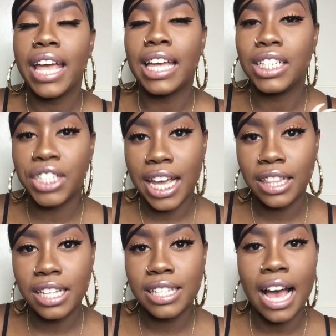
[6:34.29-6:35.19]
and
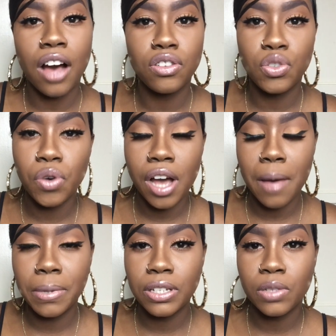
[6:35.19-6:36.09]
check these out do a
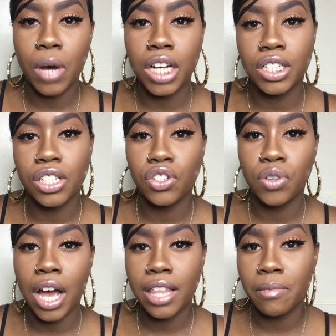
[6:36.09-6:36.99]
couple of swatches
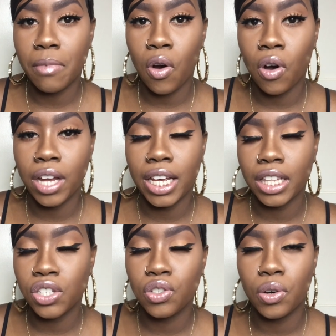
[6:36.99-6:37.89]
try them on
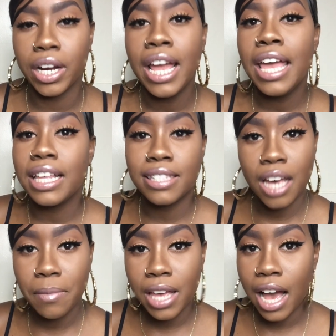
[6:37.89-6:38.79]
in the store and
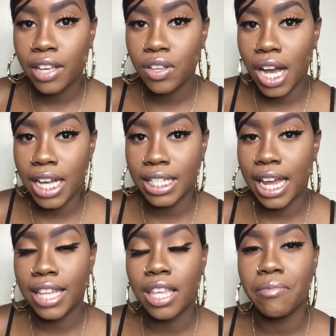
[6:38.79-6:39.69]
tell me how you guys
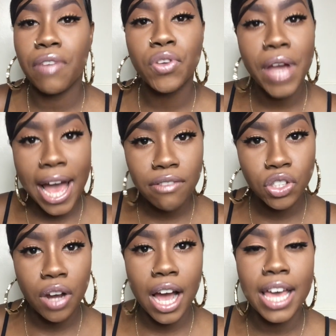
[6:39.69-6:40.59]
like them if you have
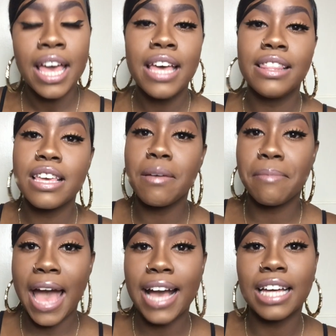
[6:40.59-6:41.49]
tried the
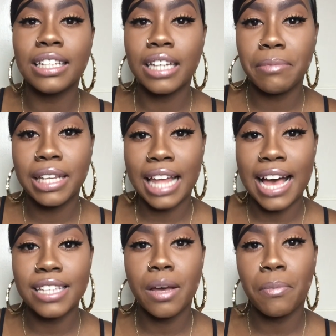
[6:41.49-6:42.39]
mac lip
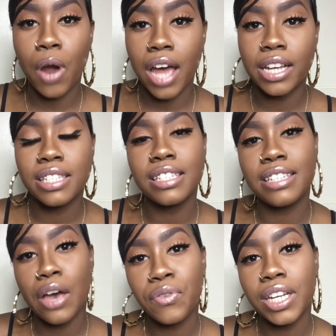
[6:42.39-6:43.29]
glass products
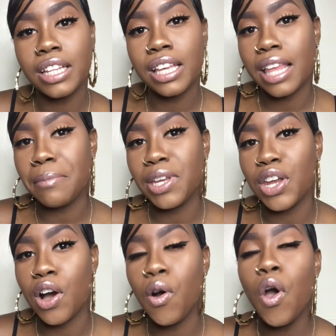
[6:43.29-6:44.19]
definitely let me
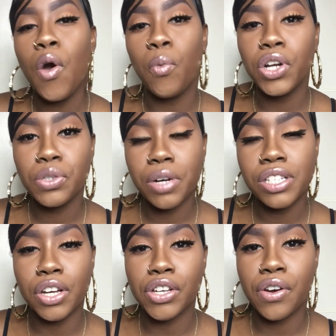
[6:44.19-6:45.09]
know which
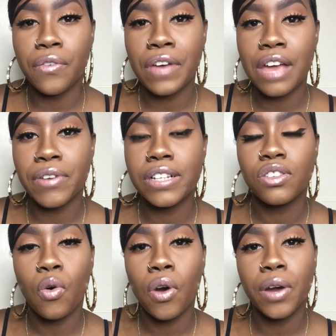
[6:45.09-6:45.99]
ones are your
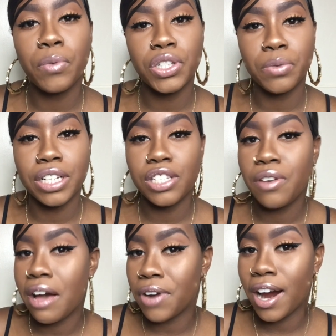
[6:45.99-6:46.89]
favorites or which ones
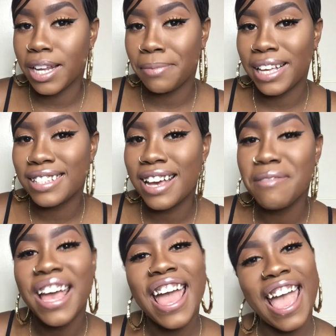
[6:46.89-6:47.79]
you have already picked
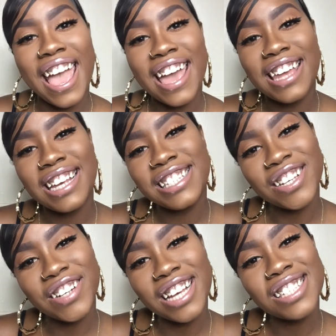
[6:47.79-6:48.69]
up and
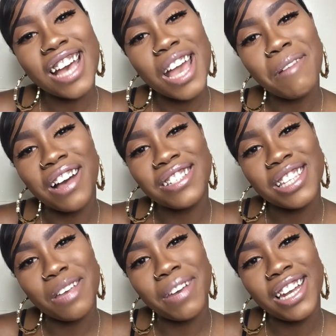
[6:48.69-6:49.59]
until next time i'll
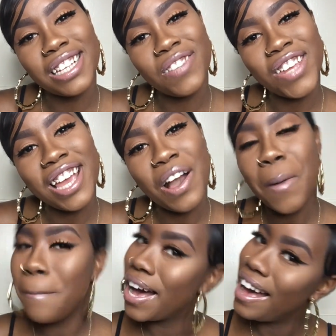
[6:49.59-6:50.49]
see you in my next
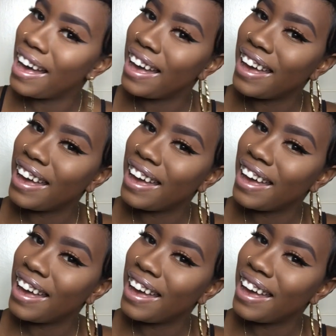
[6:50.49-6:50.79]
video bye